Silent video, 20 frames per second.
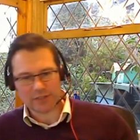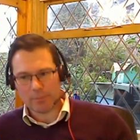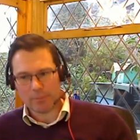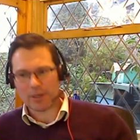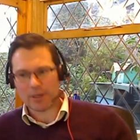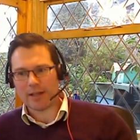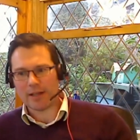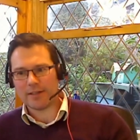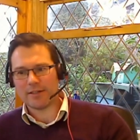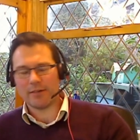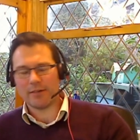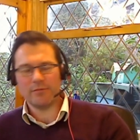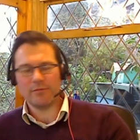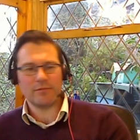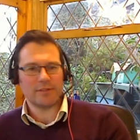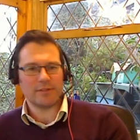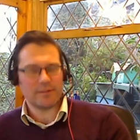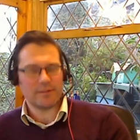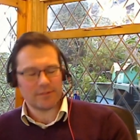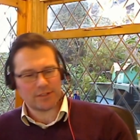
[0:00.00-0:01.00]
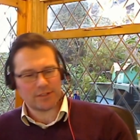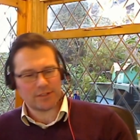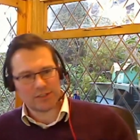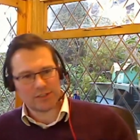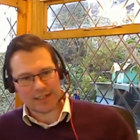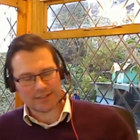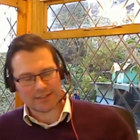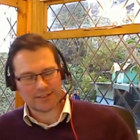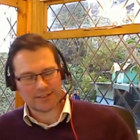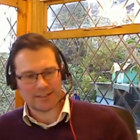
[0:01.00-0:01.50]
but I don't
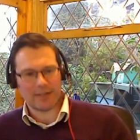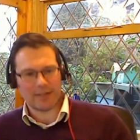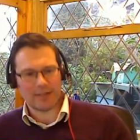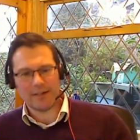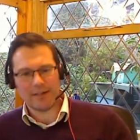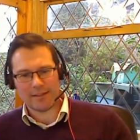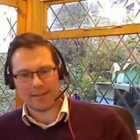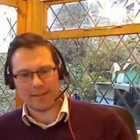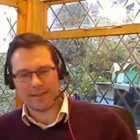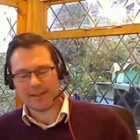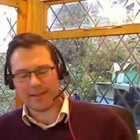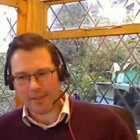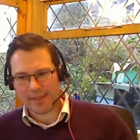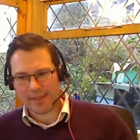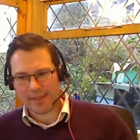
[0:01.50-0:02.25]
necessarily think that